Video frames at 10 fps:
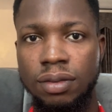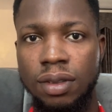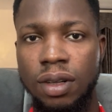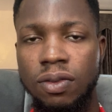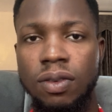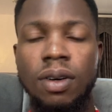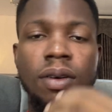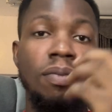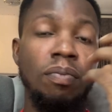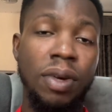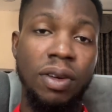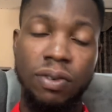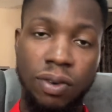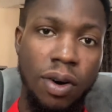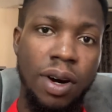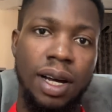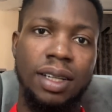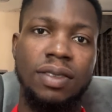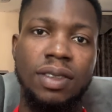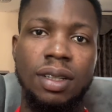of before I
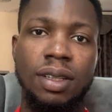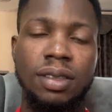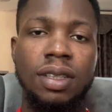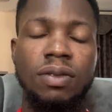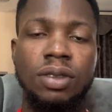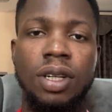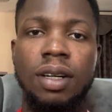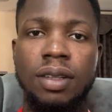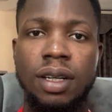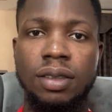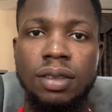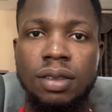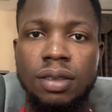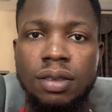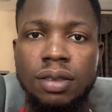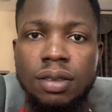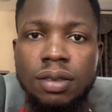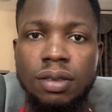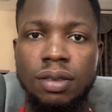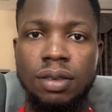activated the 7 chakras,
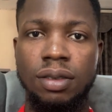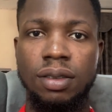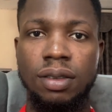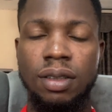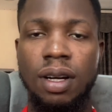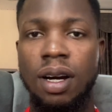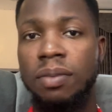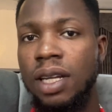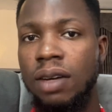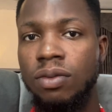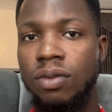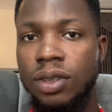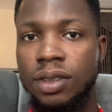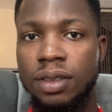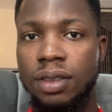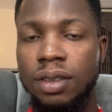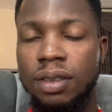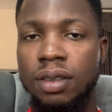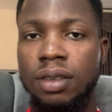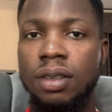how my life was,
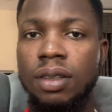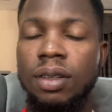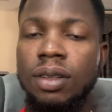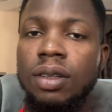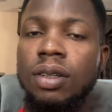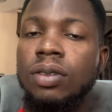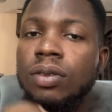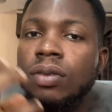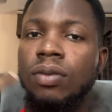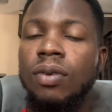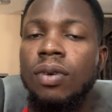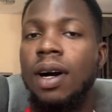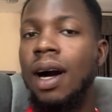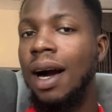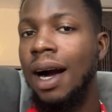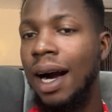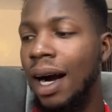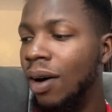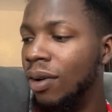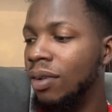to
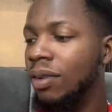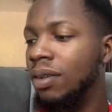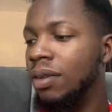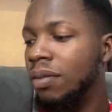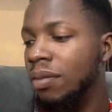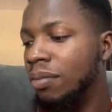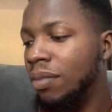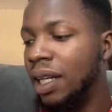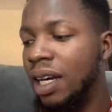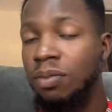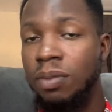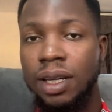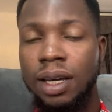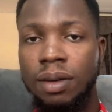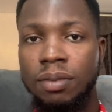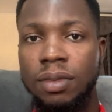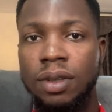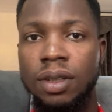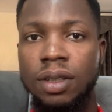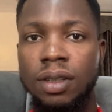how my life became
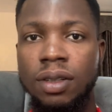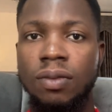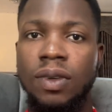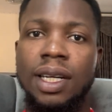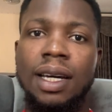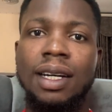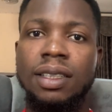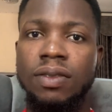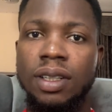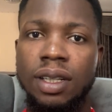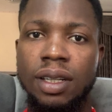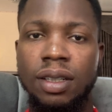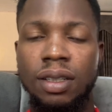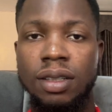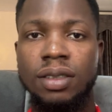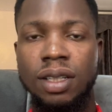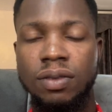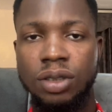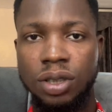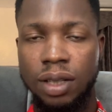when I activated the
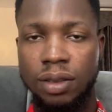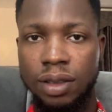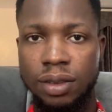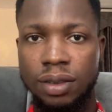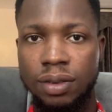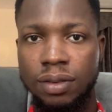7 chakras.